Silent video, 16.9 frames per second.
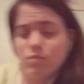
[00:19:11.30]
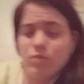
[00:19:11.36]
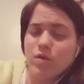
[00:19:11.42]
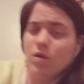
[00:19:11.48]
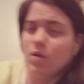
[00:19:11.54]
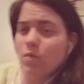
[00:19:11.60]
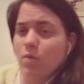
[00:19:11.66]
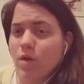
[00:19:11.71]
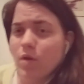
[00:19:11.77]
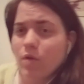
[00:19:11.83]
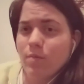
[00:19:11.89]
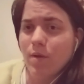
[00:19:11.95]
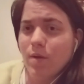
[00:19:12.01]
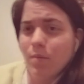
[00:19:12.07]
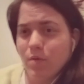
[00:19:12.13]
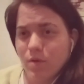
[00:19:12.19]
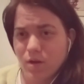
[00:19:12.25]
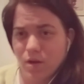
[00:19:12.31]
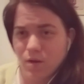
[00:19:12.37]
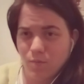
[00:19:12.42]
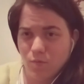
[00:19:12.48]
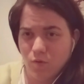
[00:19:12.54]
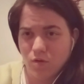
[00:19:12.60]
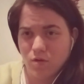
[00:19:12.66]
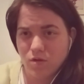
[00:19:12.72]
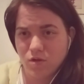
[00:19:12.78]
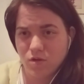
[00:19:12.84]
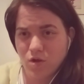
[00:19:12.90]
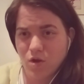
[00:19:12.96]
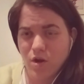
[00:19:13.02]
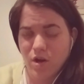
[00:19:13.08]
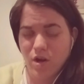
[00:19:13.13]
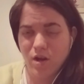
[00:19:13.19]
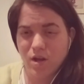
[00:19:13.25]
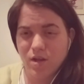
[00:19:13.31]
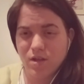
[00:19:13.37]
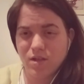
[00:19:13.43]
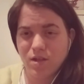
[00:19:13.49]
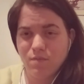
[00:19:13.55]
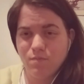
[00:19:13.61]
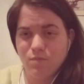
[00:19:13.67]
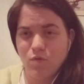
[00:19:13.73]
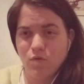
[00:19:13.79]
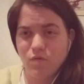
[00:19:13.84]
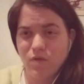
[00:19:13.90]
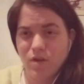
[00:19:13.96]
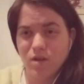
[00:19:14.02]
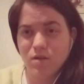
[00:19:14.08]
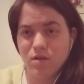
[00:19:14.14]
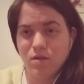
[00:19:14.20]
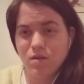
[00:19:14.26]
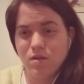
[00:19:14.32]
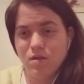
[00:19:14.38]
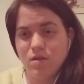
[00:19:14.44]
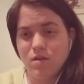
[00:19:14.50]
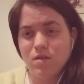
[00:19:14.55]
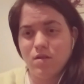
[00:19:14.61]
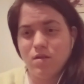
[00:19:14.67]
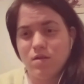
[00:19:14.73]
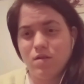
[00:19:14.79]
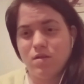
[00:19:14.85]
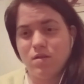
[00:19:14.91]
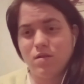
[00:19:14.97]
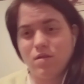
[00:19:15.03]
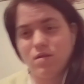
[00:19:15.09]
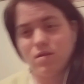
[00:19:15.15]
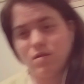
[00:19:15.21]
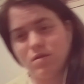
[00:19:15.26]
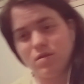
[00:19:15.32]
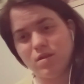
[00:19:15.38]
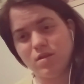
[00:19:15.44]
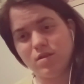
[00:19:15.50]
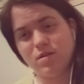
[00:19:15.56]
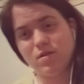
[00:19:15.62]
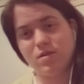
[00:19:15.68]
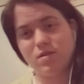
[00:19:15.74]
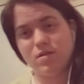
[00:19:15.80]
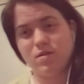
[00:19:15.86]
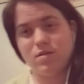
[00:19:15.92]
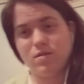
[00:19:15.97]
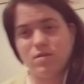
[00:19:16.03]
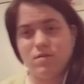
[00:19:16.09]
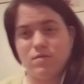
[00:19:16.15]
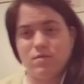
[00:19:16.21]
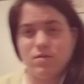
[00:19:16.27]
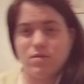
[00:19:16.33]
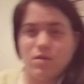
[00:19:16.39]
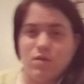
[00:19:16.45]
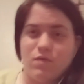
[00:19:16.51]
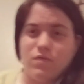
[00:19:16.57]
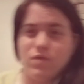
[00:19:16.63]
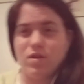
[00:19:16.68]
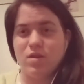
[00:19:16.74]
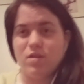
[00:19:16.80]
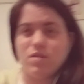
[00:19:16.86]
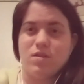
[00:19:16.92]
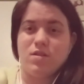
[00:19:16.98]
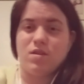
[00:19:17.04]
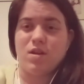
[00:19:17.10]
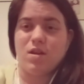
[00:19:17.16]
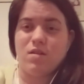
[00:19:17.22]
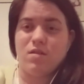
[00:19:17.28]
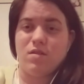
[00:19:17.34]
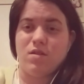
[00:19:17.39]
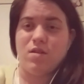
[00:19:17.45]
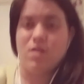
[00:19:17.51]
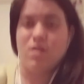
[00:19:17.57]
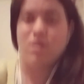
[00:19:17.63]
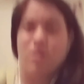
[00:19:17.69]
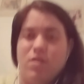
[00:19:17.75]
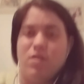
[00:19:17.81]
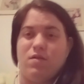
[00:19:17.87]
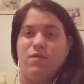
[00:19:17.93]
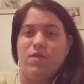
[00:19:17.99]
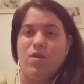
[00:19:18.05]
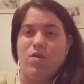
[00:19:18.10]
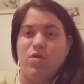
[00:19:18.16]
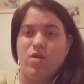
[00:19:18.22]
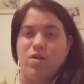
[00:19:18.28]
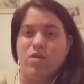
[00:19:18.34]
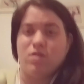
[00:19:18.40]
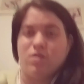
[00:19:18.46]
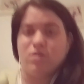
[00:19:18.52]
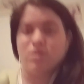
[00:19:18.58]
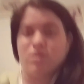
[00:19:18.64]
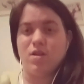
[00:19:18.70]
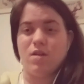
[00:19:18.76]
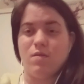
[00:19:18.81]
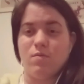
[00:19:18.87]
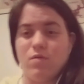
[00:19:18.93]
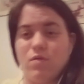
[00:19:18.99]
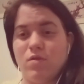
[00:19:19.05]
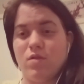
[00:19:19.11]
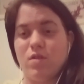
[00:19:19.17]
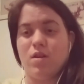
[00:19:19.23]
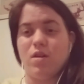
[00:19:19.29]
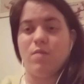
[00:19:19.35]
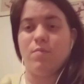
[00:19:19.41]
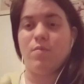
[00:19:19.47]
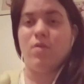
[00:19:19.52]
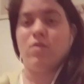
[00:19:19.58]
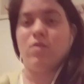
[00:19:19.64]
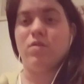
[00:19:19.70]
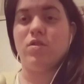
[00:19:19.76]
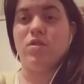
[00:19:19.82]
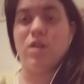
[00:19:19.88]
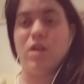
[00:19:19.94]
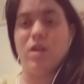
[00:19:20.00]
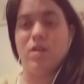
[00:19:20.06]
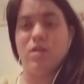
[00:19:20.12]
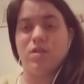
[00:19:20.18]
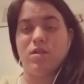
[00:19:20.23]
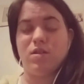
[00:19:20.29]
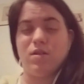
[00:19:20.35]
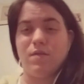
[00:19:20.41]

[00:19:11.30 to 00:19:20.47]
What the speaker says: don't want to remember it anymore. Sorry guys, I'm moving this selfie stick thing, and it's very unstable, and I apologize.